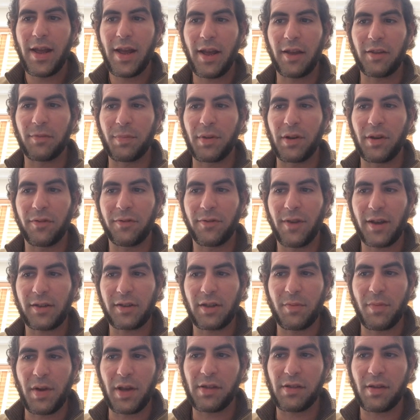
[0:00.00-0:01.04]
has been
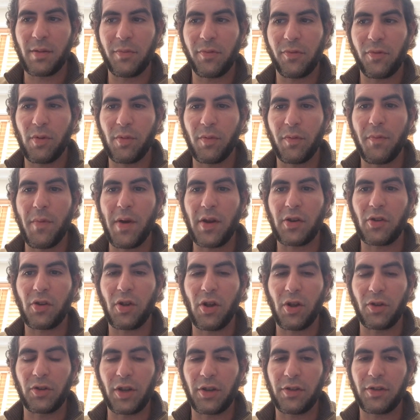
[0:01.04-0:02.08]
affected by some form of mental
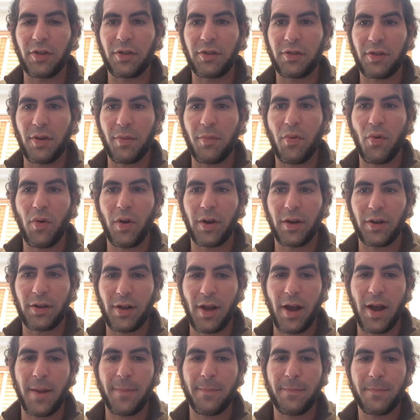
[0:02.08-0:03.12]
illness at some point in
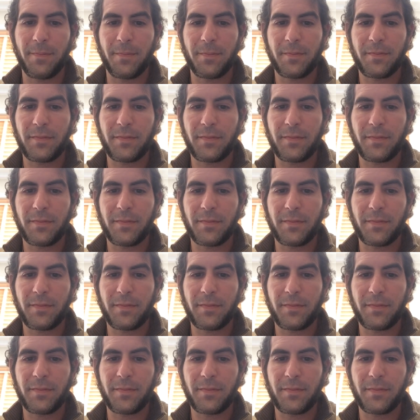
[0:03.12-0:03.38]
time.